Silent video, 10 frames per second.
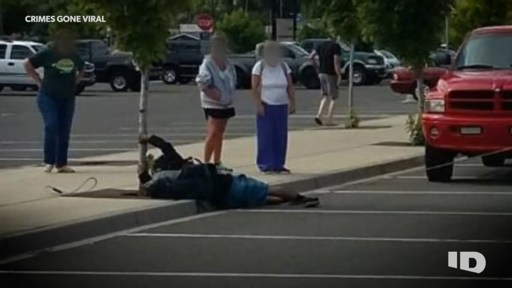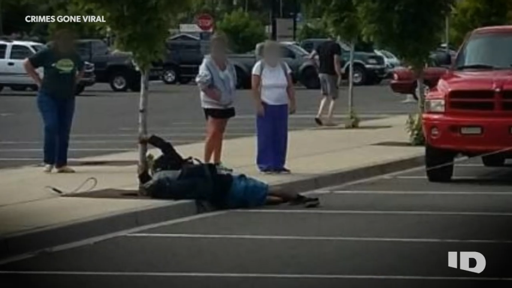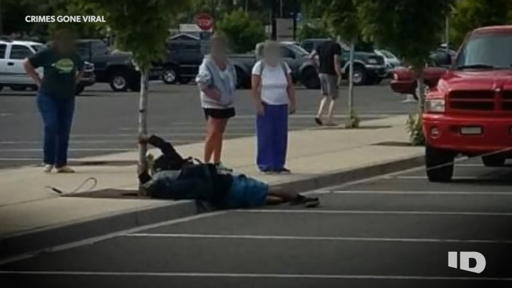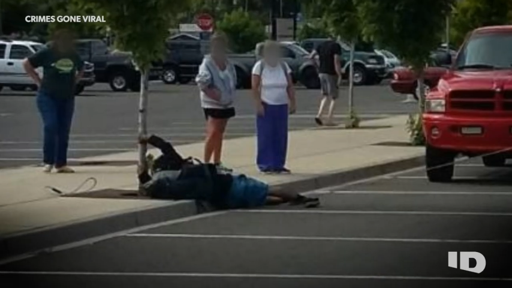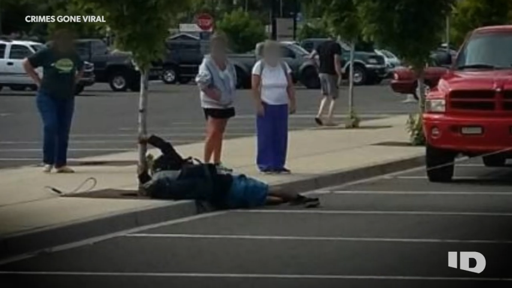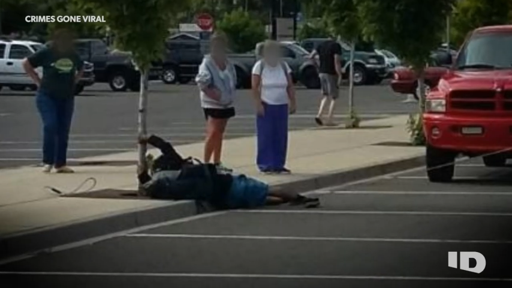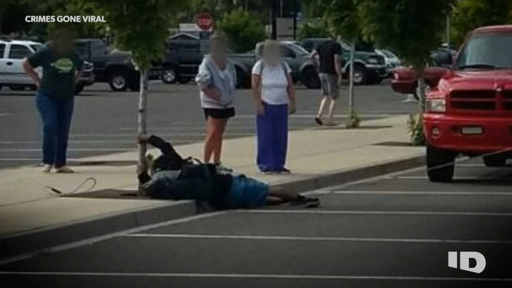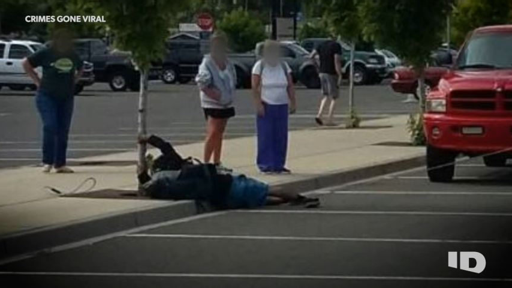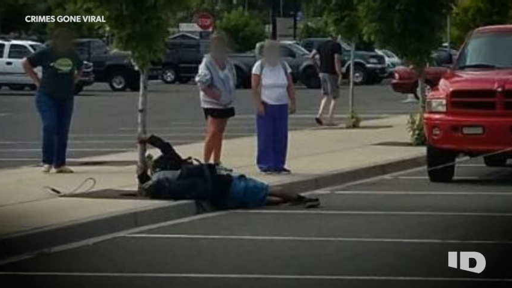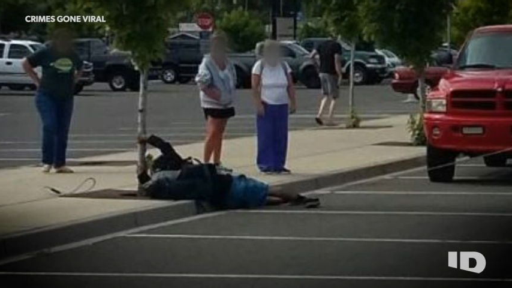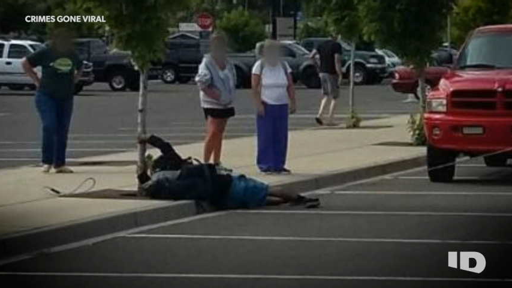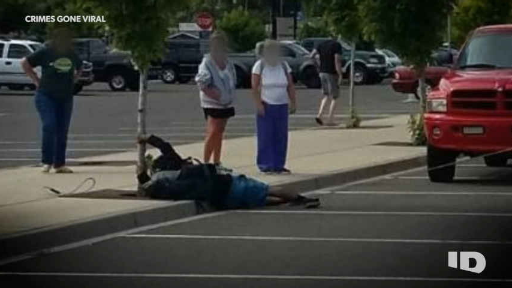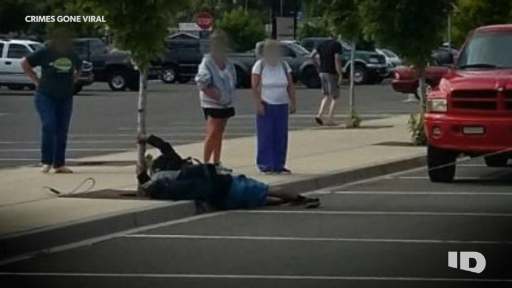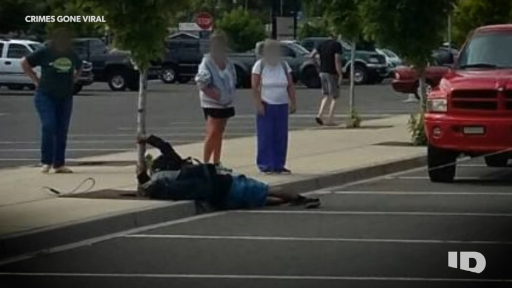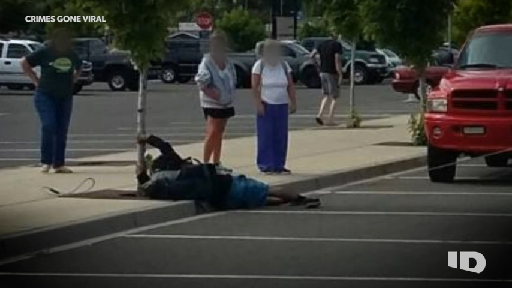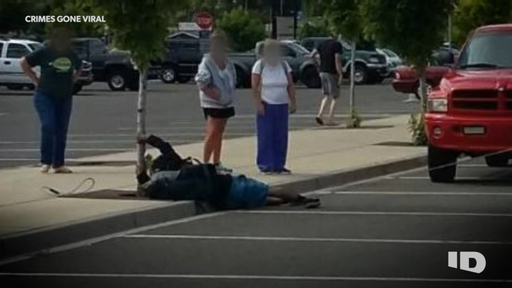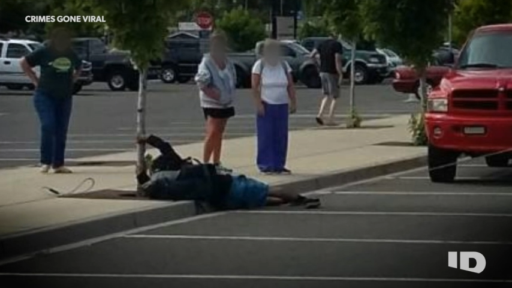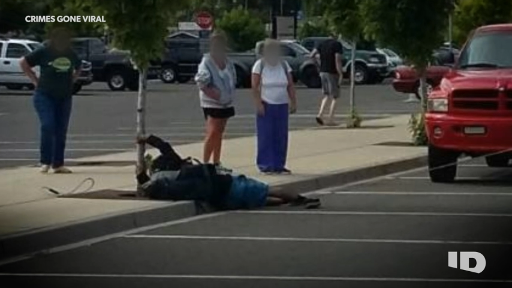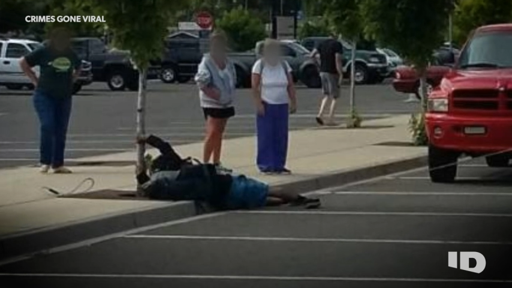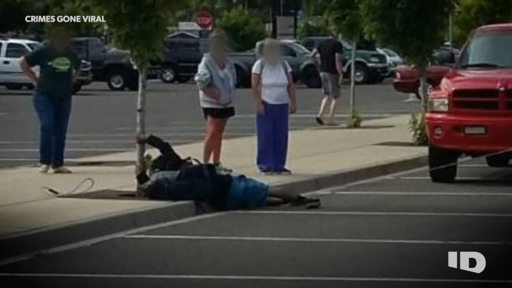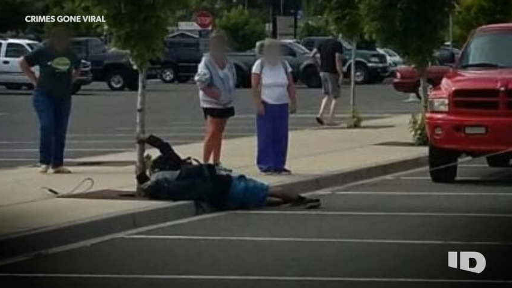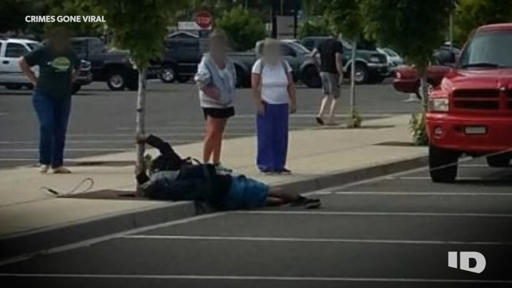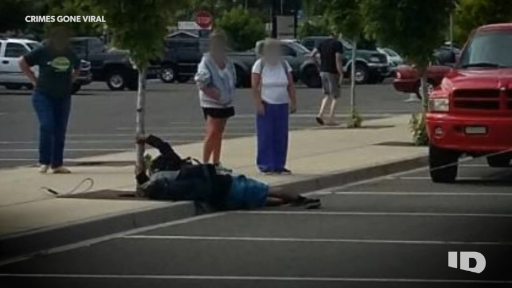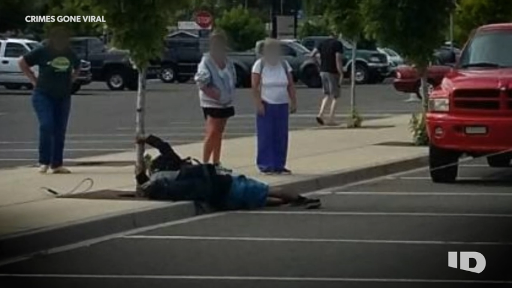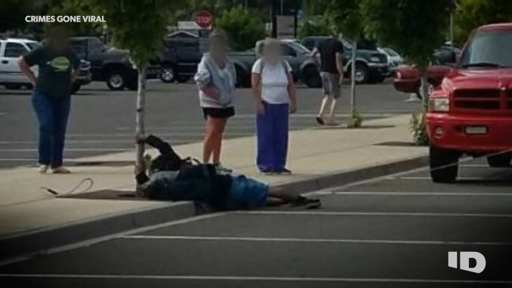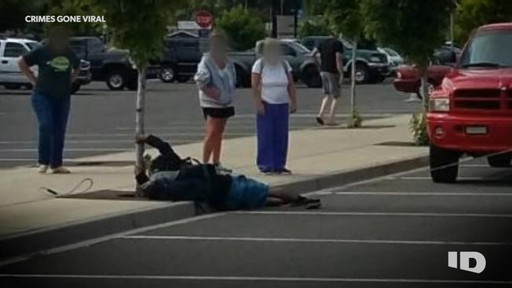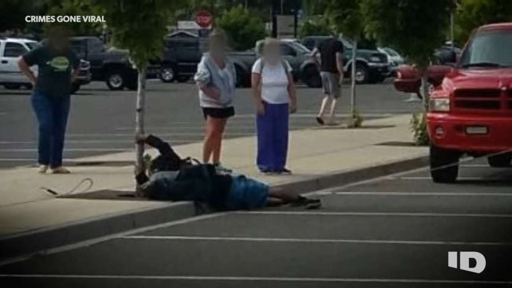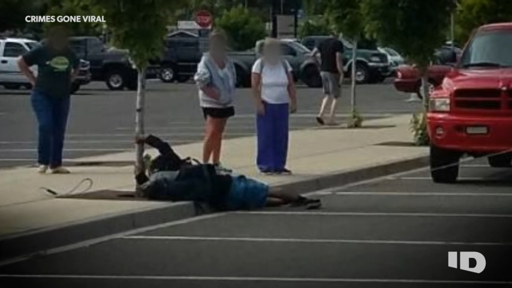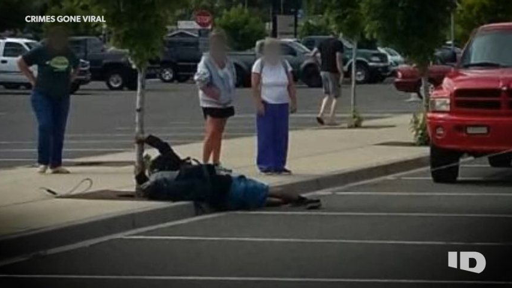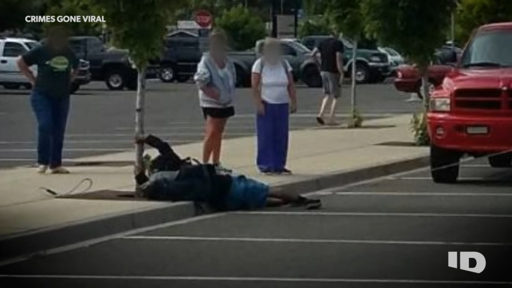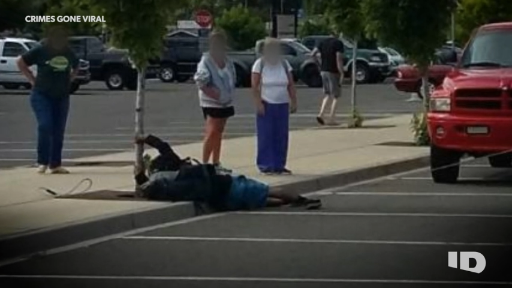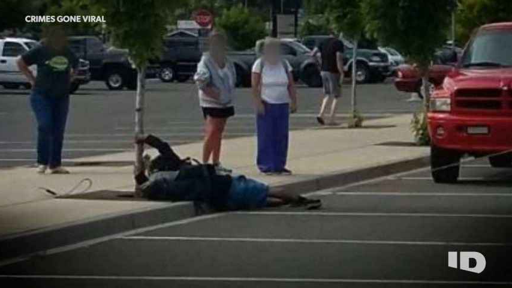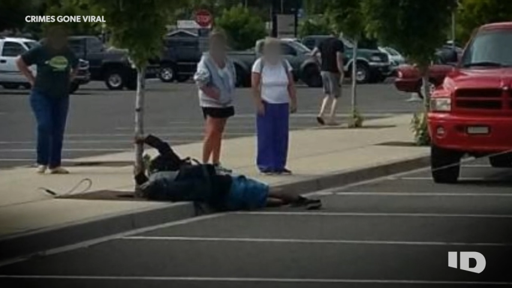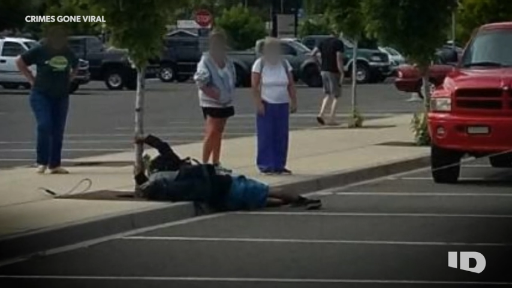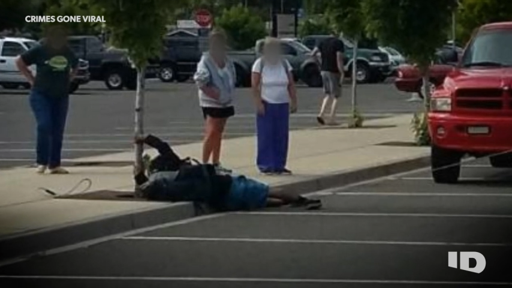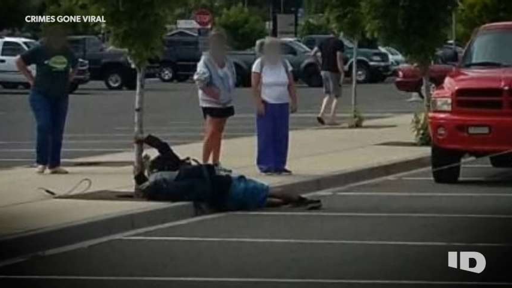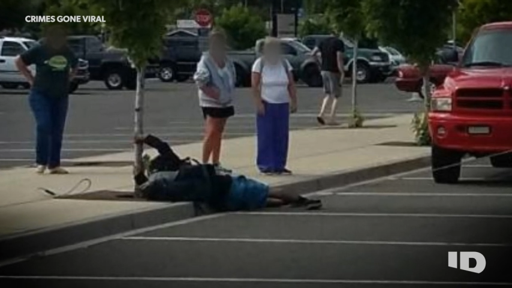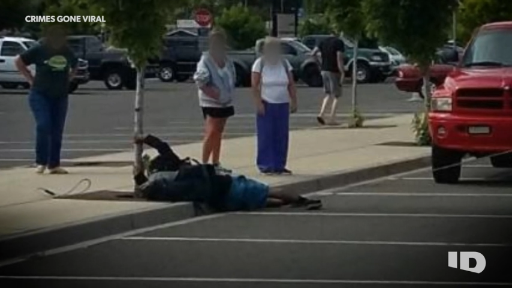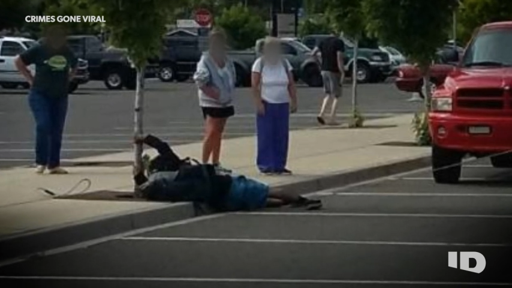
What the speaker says: (no speaker visible)